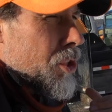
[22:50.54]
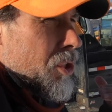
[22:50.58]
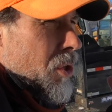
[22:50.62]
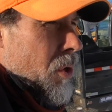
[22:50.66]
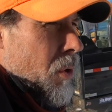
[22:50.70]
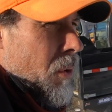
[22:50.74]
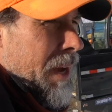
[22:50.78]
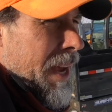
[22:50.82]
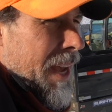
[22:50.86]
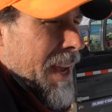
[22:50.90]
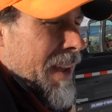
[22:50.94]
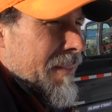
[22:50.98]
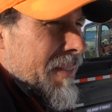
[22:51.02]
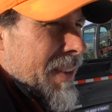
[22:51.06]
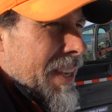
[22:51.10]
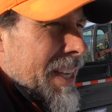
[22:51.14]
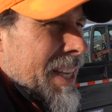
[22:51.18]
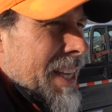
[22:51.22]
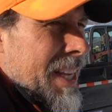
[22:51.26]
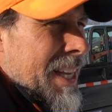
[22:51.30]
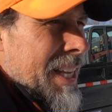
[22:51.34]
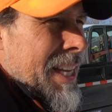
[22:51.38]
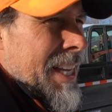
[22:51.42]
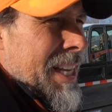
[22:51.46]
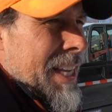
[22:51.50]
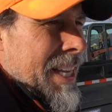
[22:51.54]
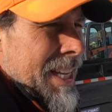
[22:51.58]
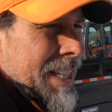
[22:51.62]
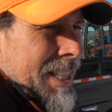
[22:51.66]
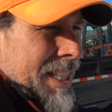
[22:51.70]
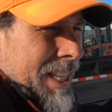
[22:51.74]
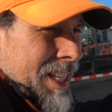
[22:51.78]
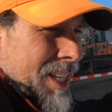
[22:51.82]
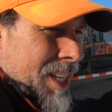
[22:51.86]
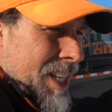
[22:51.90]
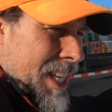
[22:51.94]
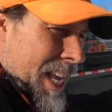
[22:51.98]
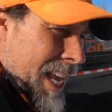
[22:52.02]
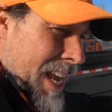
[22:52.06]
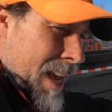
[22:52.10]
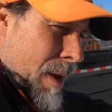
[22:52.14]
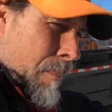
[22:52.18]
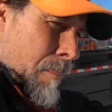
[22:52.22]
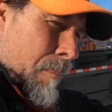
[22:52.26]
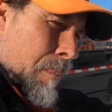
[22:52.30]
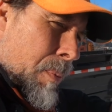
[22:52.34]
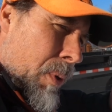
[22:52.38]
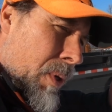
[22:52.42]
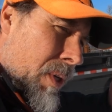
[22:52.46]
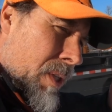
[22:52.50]
so heavy that you
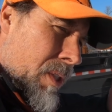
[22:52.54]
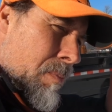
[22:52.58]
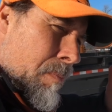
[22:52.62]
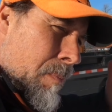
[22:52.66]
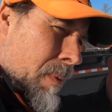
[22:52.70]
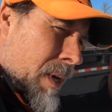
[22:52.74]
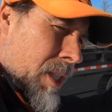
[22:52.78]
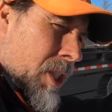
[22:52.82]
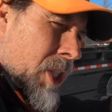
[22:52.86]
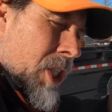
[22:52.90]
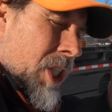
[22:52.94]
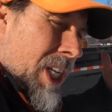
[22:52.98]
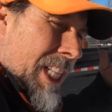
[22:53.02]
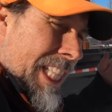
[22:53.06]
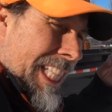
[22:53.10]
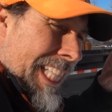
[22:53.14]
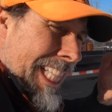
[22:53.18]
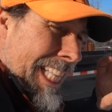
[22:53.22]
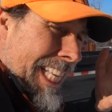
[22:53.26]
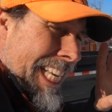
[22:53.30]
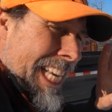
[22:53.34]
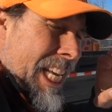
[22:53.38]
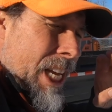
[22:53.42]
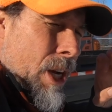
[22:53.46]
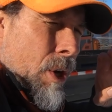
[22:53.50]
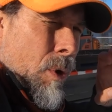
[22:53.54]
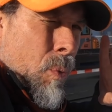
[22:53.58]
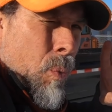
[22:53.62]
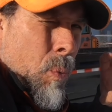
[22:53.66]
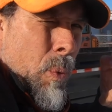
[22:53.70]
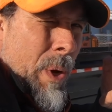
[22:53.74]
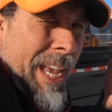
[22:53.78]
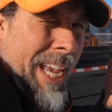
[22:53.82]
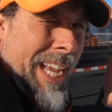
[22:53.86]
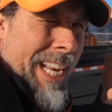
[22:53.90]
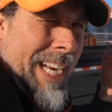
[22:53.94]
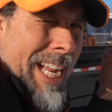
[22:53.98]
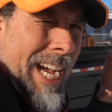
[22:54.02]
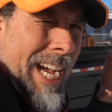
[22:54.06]
can't put as much legal weight